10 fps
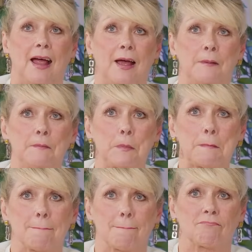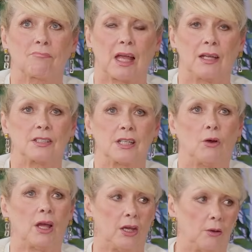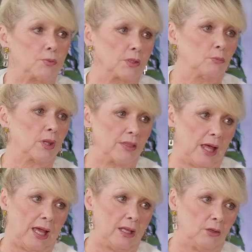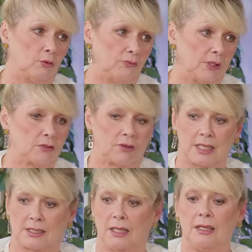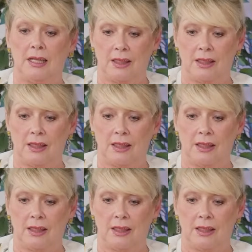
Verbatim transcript: Um, and so I helped them with that little fundraiser.